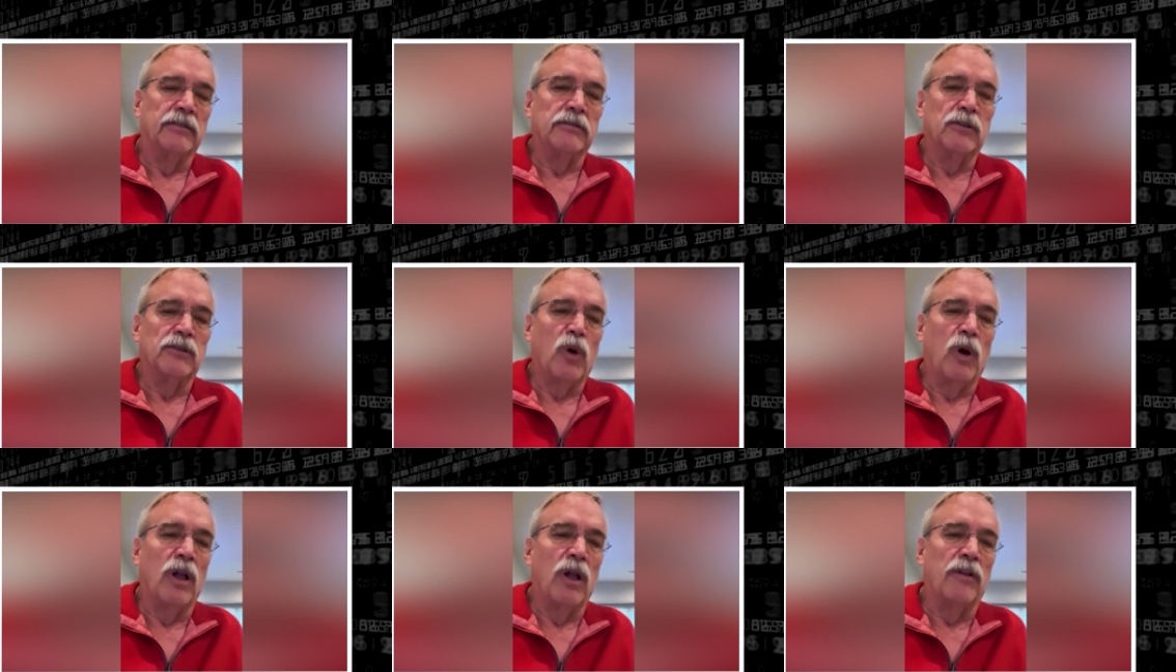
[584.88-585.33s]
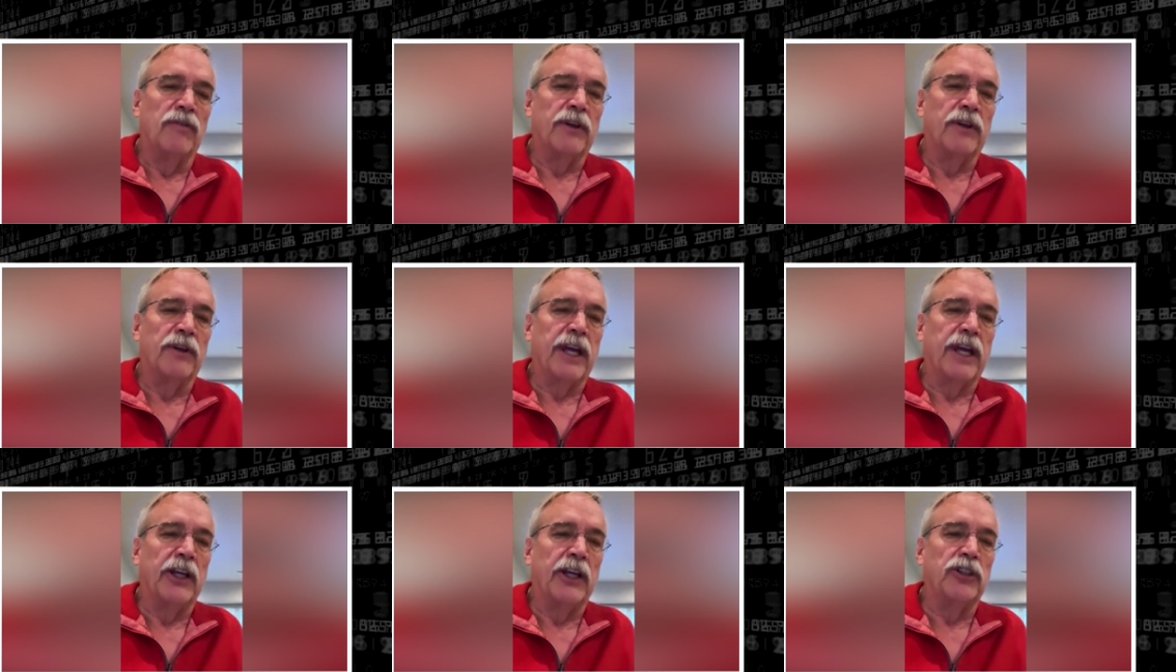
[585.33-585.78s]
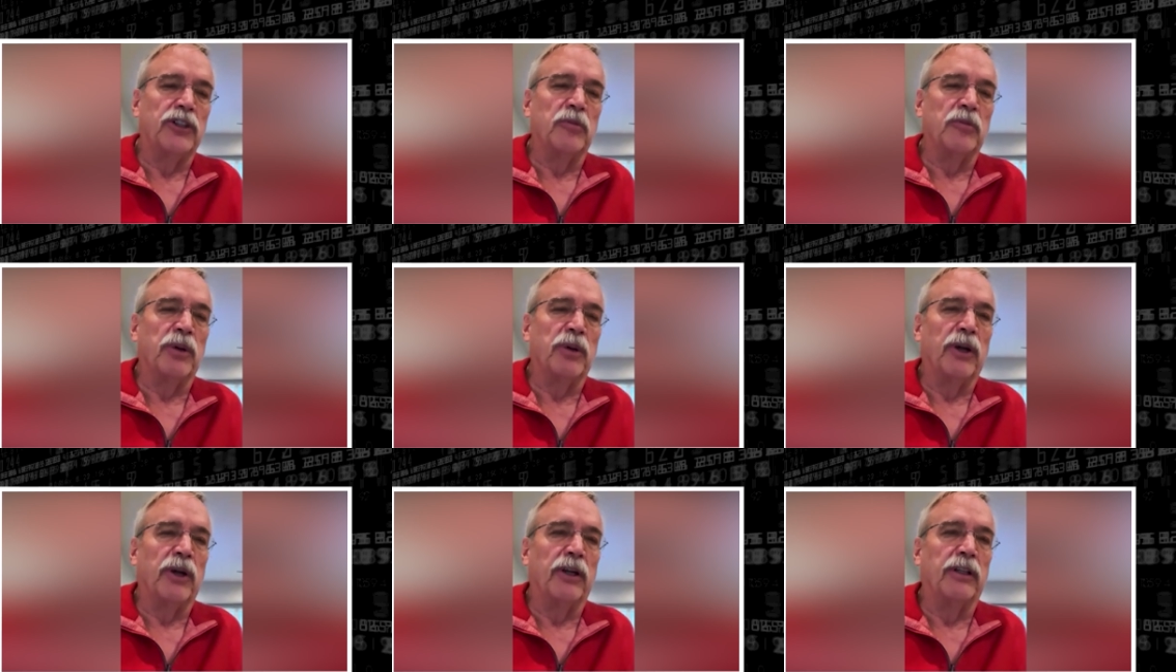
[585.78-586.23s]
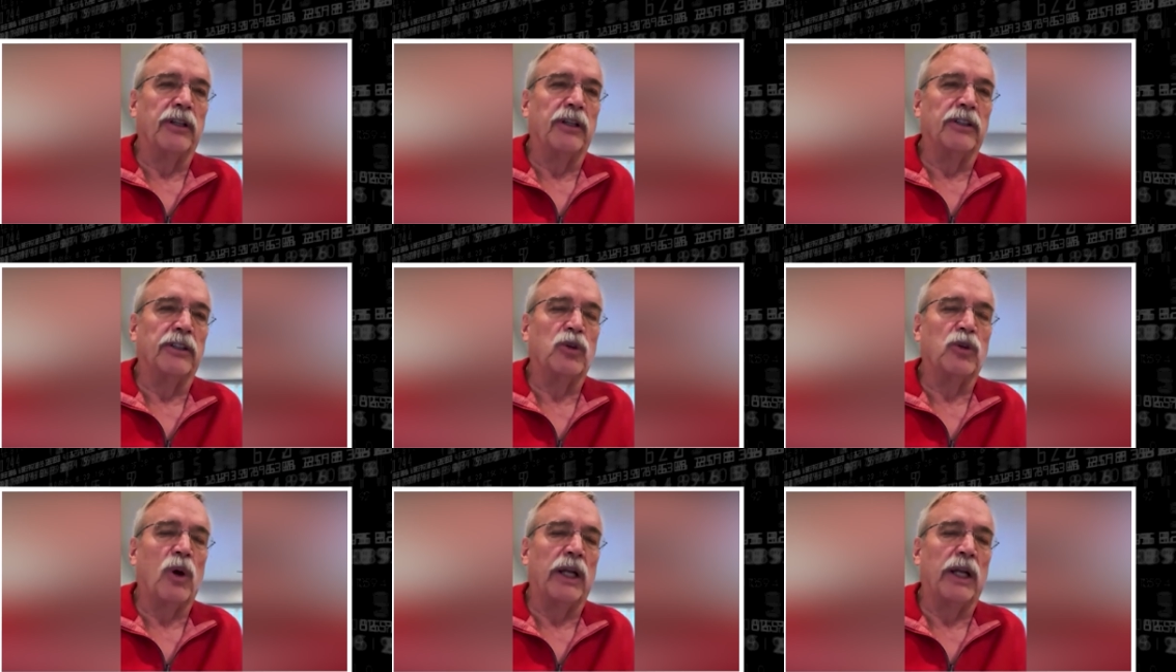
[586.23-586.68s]
qualification period
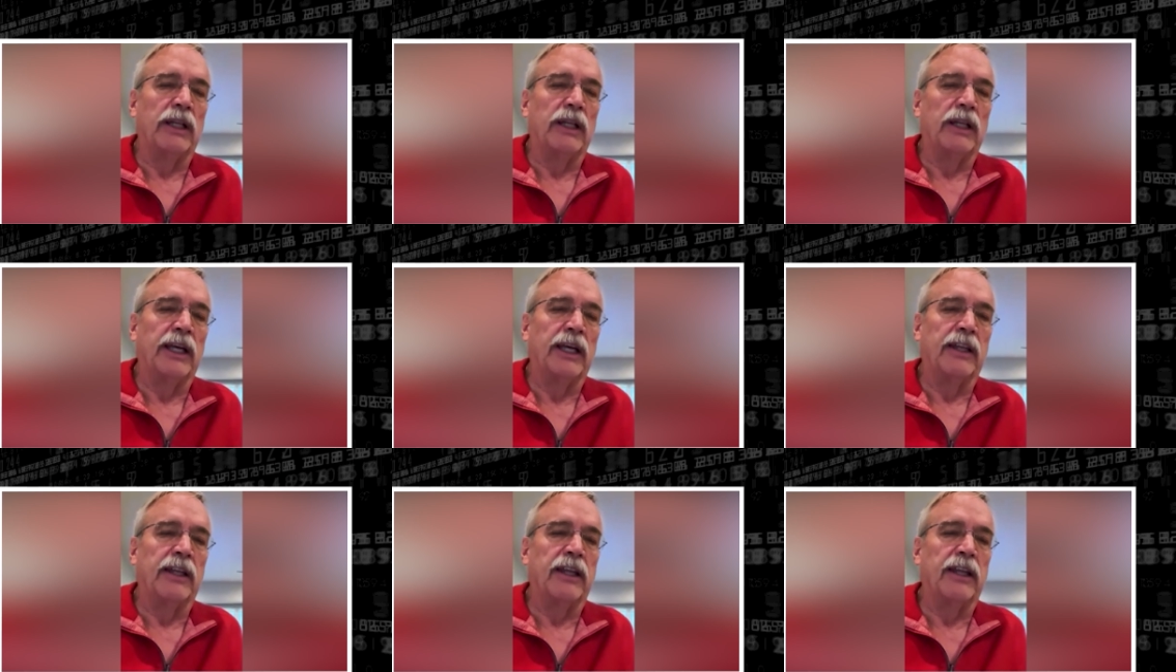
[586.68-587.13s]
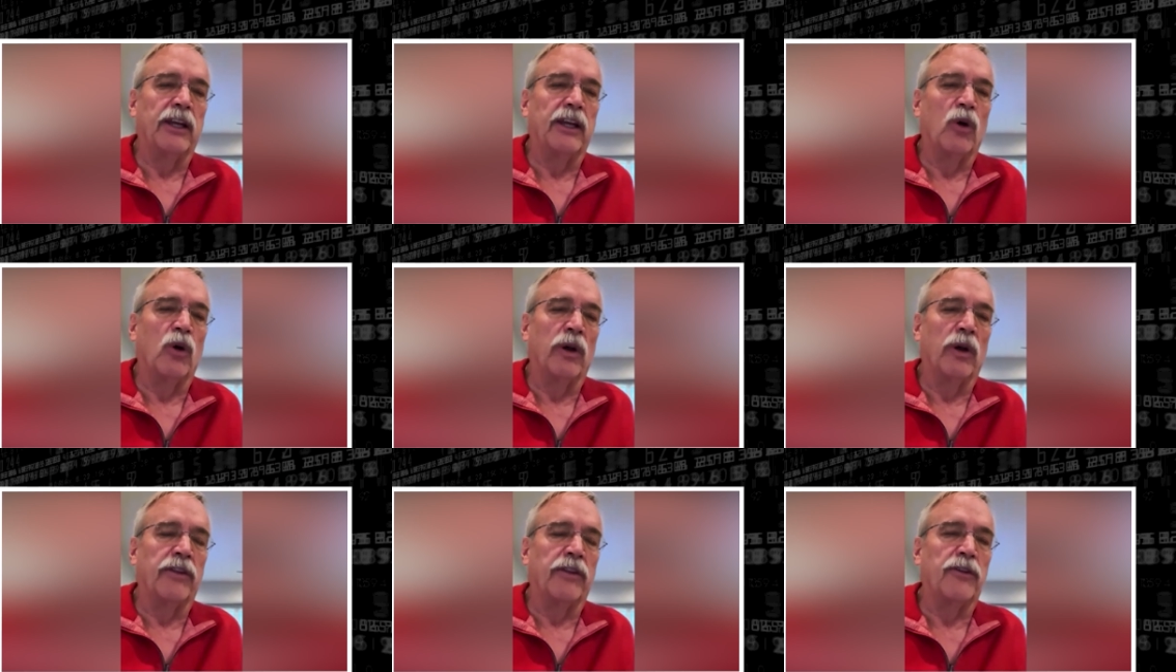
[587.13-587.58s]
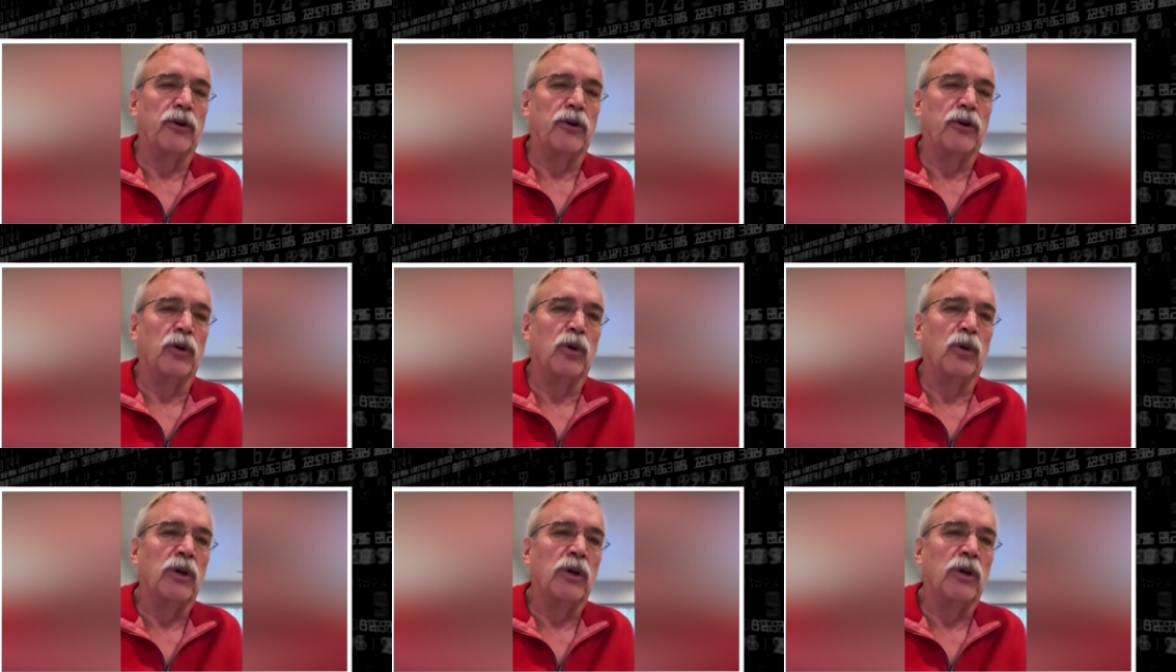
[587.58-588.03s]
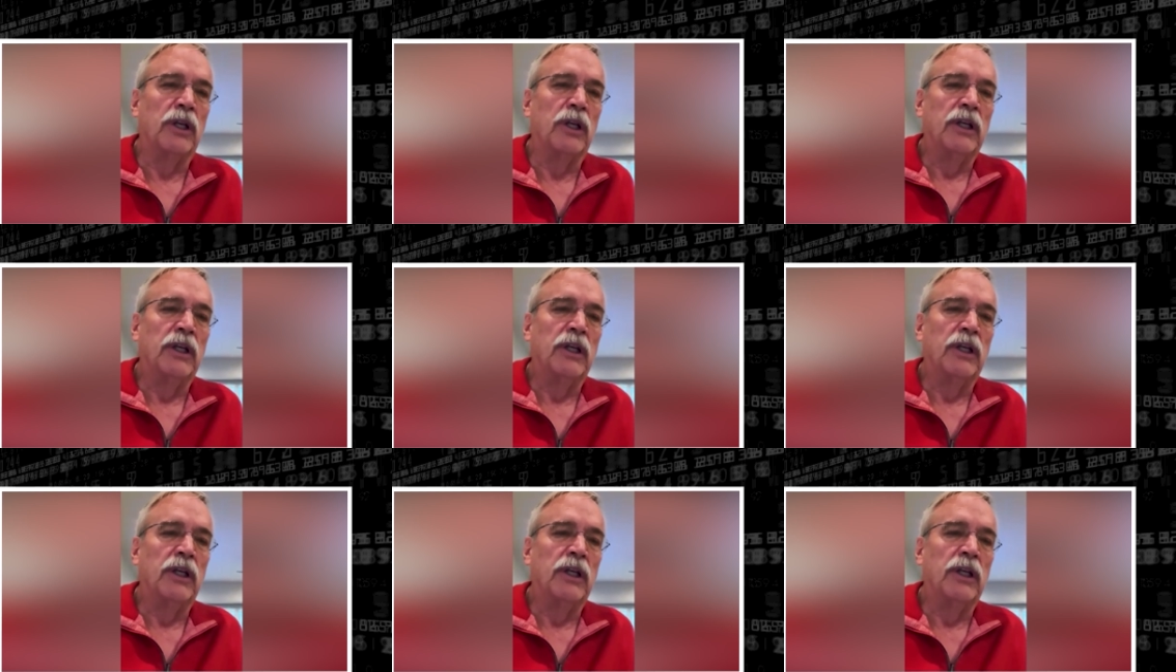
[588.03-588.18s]
is quite lengthy, going through